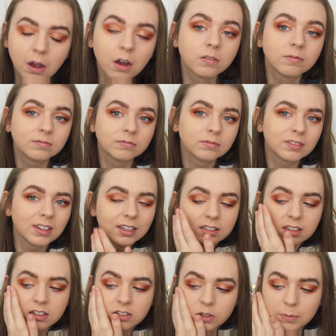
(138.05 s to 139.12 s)
Oh, that's
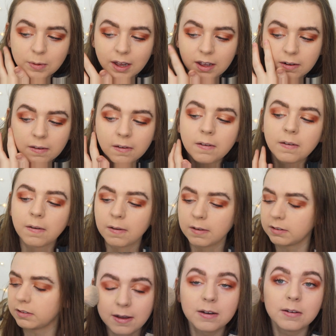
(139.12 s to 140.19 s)
not too bad.
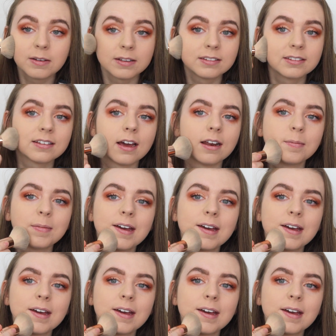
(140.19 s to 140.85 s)
Oh, it's kind of